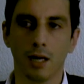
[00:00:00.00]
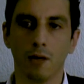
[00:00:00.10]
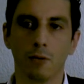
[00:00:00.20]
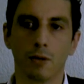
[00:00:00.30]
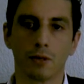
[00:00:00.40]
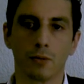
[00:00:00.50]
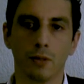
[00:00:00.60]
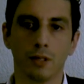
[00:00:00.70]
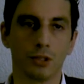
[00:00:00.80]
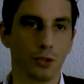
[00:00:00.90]
I worked
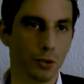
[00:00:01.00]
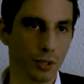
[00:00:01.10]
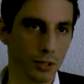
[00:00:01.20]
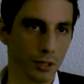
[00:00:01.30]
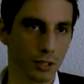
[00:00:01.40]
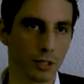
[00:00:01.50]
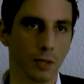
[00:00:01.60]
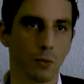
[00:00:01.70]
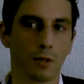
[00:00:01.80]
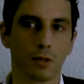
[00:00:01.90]
with students.
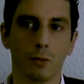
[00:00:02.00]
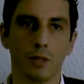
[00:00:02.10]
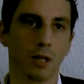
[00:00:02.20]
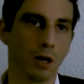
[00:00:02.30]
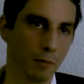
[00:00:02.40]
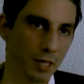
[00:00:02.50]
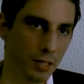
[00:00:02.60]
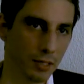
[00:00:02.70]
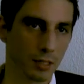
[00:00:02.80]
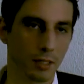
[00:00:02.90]
I worked with
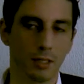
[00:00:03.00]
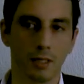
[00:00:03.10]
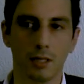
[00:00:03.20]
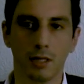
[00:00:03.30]
lobbies and